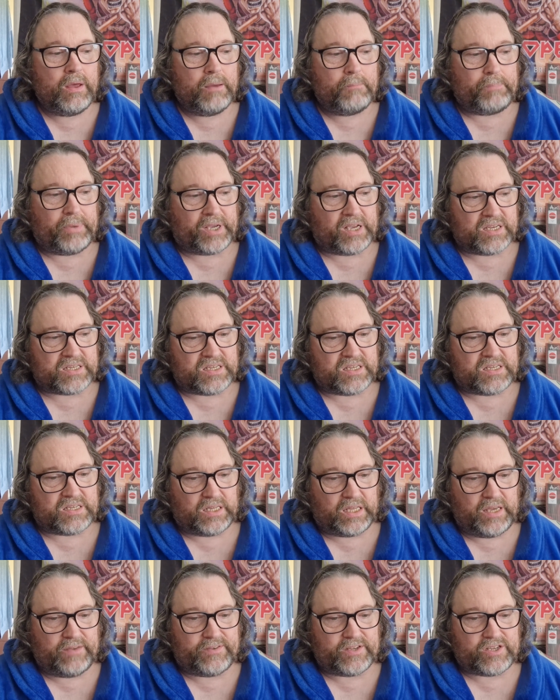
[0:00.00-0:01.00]
because the
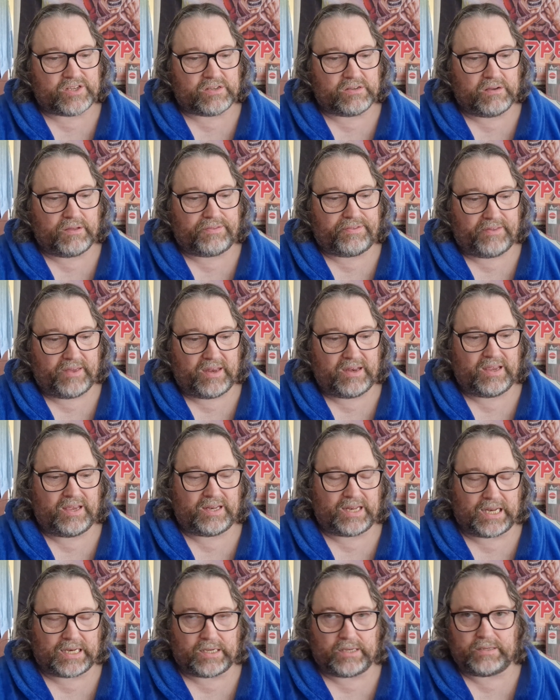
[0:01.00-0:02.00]
sleeve is so thin, it
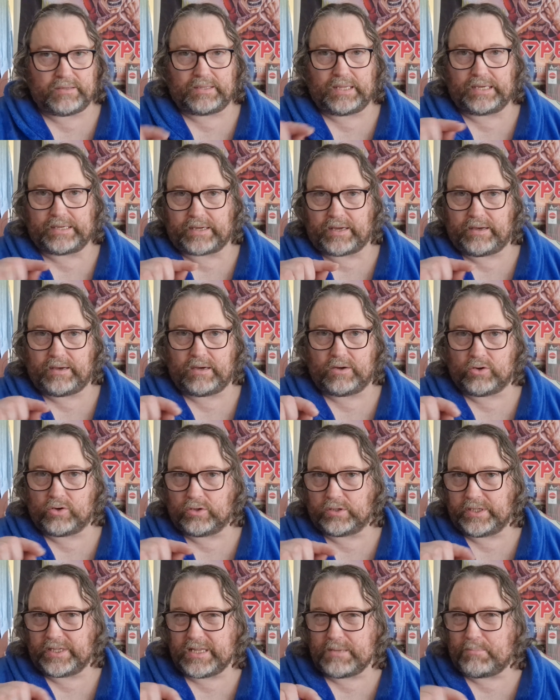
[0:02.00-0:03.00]
had like a
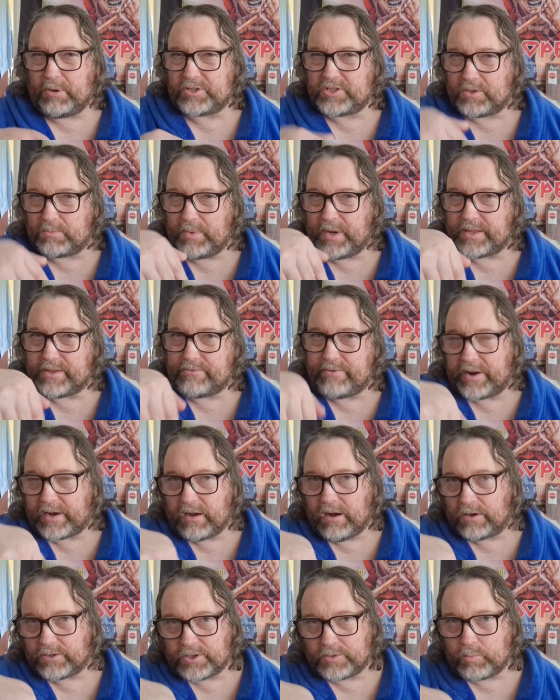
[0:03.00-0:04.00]
hole in the bottom where the
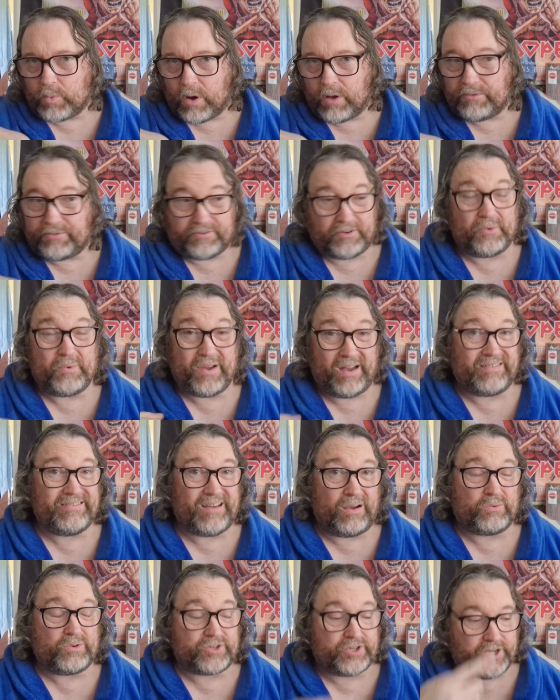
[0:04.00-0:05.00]
record had worn through, and
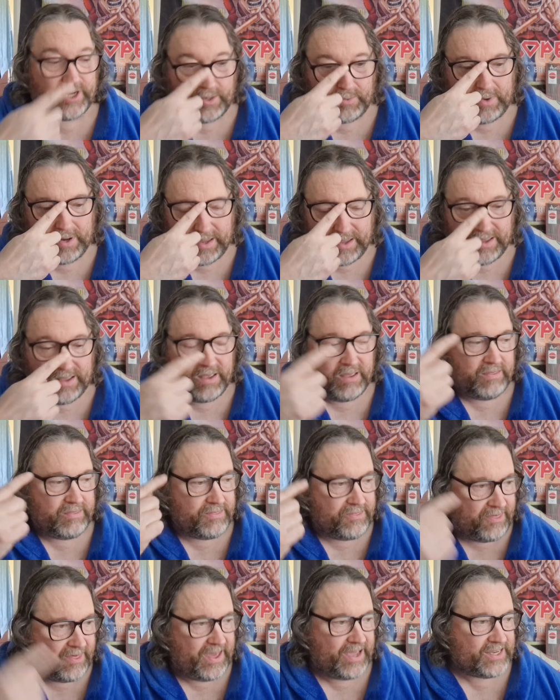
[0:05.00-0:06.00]
that was new.
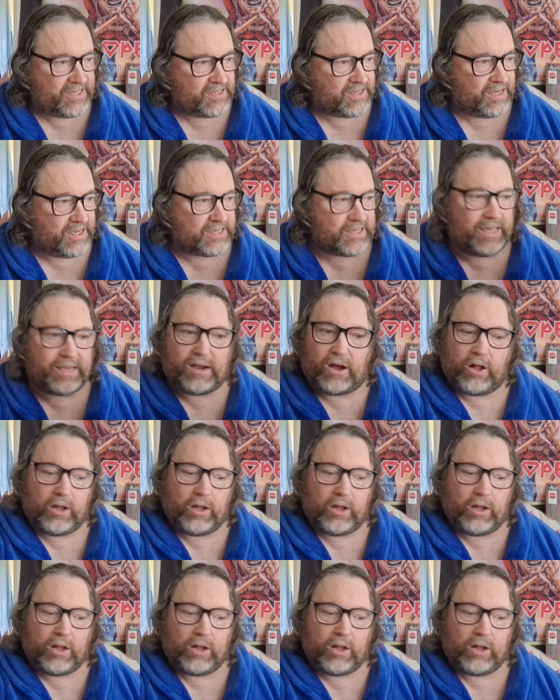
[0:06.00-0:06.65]
This is like